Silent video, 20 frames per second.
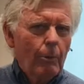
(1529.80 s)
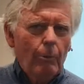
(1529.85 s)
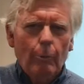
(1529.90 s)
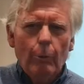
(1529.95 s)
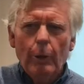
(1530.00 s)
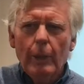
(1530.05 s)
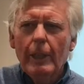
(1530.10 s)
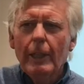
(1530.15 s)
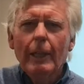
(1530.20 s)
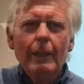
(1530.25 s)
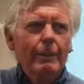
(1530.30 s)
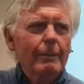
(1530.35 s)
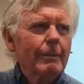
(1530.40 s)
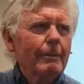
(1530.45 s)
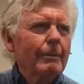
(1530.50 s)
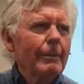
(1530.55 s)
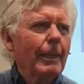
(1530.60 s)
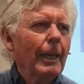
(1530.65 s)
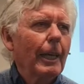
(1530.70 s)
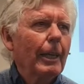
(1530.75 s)
Read
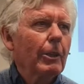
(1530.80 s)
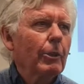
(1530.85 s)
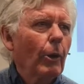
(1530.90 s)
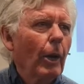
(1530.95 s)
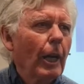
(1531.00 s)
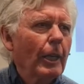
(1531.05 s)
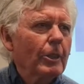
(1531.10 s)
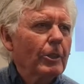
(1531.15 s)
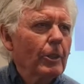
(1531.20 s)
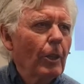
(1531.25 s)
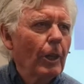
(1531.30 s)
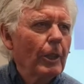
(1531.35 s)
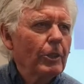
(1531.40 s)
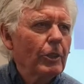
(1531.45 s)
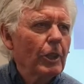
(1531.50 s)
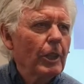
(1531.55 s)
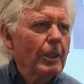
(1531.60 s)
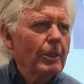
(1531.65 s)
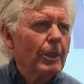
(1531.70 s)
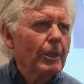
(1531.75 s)
it. In Christ, not in
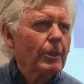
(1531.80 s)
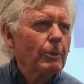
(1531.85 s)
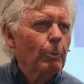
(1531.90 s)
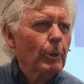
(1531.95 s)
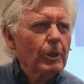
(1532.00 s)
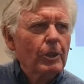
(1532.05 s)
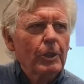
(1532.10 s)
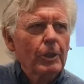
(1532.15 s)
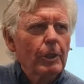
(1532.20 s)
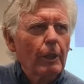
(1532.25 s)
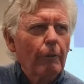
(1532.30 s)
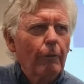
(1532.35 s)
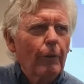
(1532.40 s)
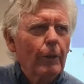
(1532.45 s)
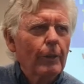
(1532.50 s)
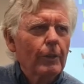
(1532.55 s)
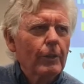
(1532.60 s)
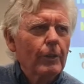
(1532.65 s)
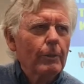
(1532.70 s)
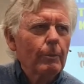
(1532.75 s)
Jesus. What's the
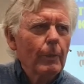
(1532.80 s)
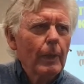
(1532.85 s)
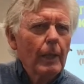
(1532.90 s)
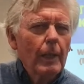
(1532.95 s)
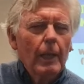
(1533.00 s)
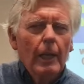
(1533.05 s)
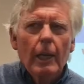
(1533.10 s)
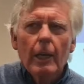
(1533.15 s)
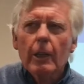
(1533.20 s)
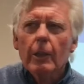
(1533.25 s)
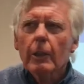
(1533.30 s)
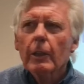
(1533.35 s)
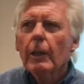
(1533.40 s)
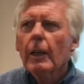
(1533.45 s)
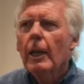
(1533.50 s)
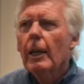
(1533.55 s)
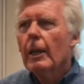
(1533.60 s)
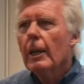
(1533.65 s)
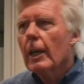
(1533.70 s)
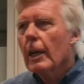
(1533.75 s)
difference?
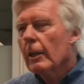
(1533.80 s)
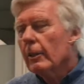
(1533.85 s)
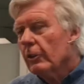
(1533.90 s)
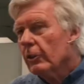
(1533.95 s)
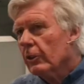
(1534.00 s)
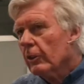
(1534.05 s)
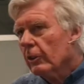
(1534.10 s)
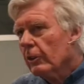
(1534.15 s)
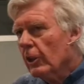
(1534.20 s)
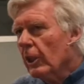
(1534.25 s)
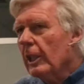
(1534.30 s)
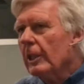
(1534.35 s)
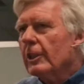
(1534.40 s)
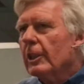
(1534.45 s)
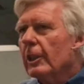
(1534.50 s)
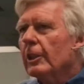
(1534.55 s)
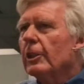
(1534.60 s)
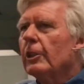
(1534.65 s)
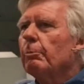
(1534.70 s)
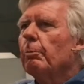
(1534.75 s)

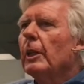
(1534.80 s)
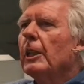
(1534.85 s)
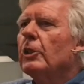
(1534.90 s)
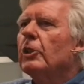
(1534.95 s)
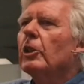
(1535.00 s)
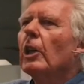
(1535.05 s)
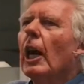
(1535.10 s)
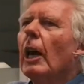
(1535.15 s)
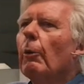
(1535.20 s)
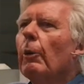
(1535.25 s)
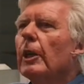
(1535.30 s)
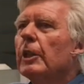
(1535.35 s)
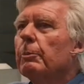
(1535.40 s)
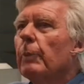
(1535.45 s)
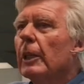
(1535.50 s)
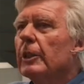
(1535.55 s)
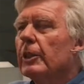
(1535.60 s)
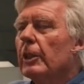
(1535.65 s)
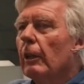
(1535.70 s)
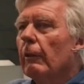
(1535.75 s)
Jesus, it means Yahweh is
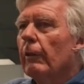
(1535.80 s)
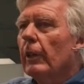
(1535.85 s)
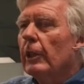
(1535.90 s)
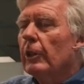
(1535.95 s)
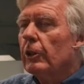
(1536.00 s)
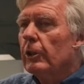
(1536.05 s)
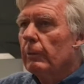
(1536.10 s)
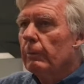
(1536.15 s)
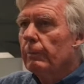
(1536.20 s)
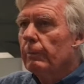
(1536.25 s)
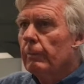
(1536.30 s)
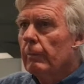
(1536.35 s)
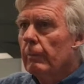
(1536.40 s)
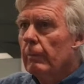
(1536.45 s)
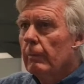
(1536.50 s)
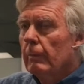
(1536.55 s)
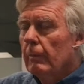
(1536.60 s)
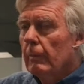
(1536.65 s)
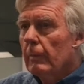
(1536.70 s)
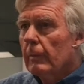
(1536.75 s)
my salvation.
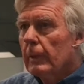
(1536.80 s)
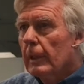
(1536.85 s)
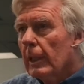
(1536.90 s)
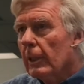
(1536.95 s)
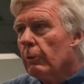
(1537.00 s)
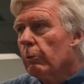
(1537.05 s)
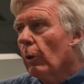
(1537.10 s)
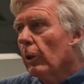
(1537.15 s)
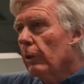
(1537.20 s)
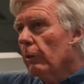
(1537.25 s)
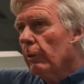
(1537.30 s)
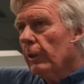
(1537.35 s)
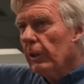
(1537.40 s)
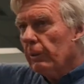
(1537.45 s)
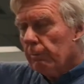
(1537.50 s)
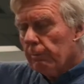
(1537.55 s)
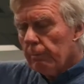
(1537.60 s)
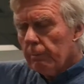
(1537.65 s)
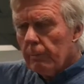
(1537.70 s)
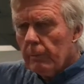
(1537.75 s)
That's what you
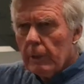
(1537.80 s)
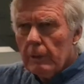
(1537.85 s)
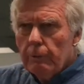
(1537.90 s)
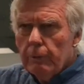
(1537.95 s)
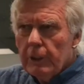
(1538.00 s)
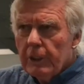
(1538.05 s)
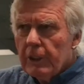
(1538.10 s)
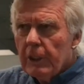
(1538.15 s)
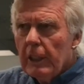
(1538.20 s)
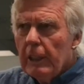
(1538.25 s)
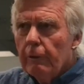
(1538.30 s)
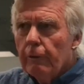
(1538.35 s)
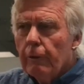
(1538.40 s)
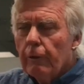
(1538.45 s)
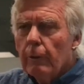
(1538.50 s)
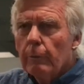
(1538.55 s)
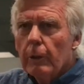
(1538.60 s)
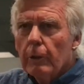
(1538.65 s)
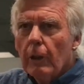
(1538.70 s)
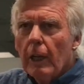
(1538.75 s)
receive
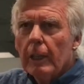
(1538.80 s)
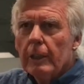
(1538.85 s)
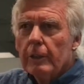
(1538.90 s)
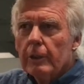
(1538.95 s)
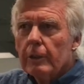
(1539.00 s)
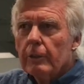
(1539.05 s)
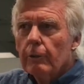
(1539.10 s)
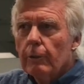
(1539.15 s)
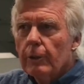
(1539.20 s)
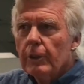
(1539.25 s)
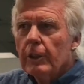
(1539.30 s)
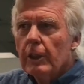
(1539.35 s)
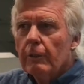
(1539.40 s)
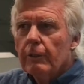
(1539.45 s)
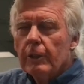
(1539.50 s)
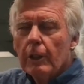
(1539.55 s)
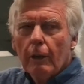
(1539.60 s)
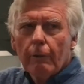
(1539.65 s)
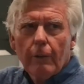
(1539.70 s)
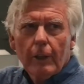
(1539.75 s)
from Christ. You receive
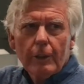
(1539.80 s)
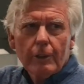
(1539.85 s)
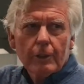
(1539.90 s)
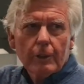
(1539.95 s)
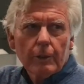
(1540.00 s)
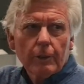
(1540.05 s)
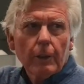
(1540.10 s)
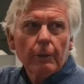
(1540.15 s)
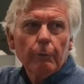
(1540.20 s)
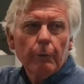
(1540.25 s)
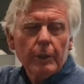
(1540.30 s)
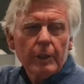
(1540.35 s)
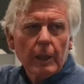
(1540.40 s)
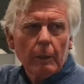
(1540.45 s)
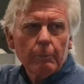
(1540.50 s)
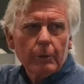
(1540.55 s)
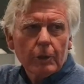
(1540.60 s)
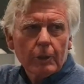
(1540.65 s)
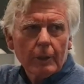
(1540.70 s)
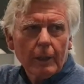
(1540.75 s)
salvation and
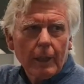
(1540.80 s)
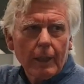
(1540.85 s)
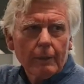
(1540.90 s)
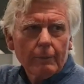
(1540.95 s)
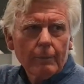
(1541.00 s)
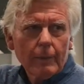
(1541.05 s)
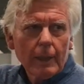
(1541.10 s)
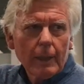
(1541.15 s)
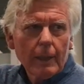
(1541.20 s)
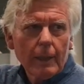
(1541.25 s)
redemption, yeah?